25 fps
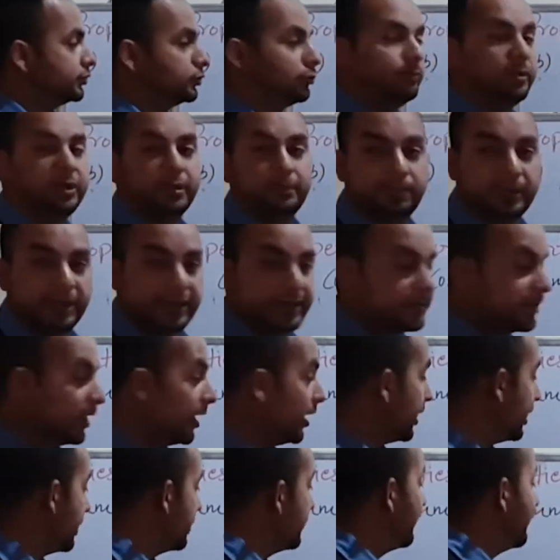to b plus
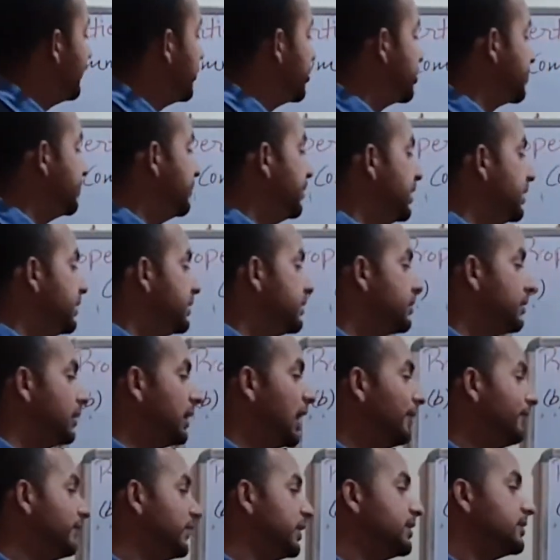a, which means
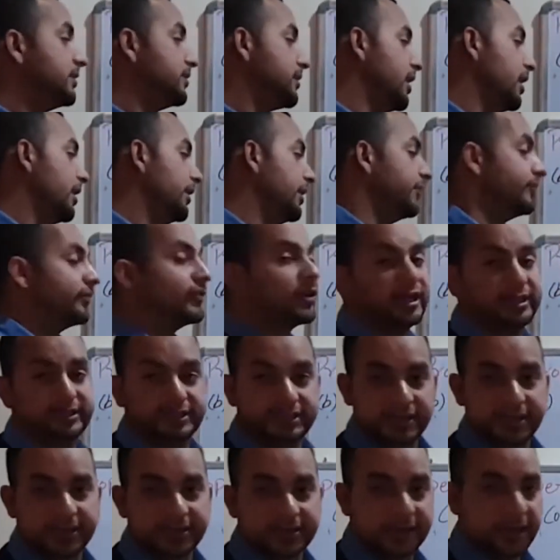left hand side and right
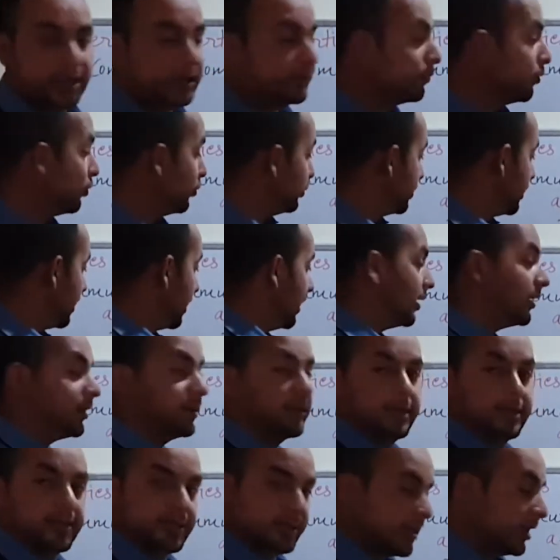hand side both are
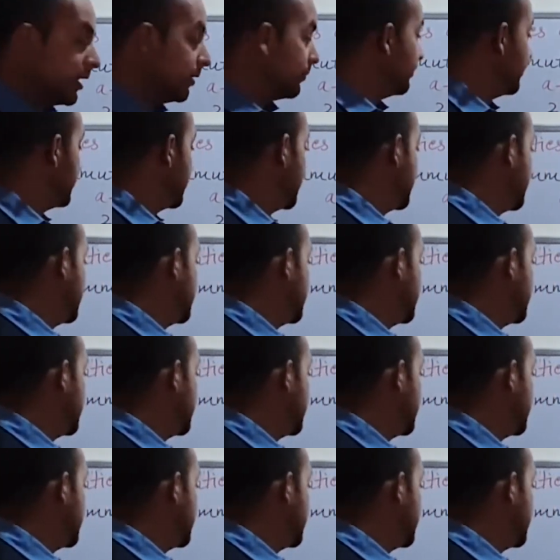same.